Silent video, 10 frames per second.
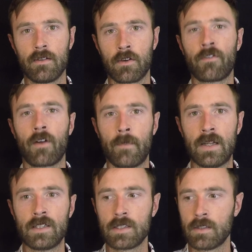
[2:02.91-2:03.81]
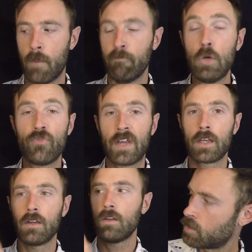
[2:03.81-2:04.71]
or firmness.
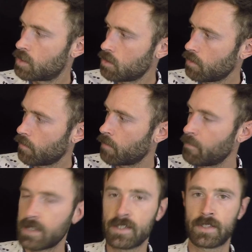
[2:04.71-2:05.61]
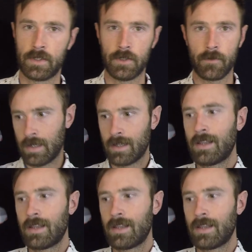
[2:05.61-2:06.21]
Moving to the midsole.